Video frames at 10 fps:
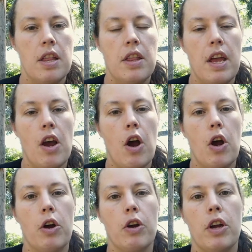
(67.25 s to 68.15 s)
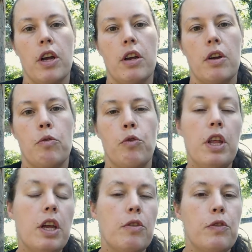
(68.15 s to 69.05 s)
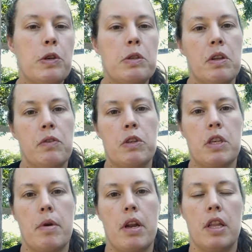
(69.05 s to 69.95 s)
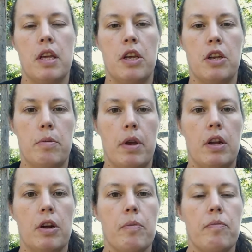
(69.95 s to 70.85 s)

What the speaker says: They are really confused when they first come out of the incubator,